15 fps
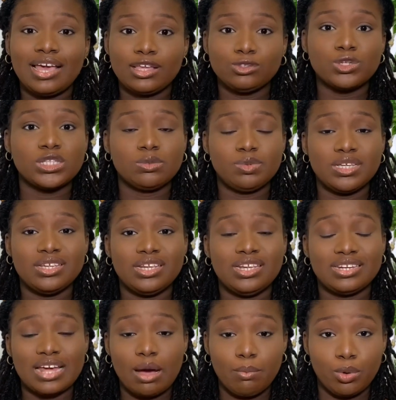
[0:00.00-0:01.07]
hair is going to be in
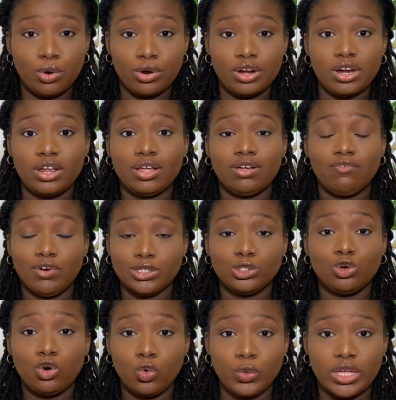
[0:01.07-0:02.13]
that bun for the
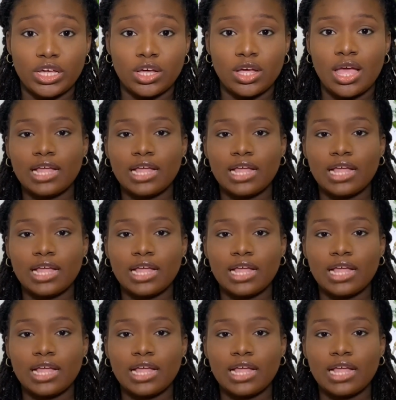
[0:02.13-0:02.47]
whole week.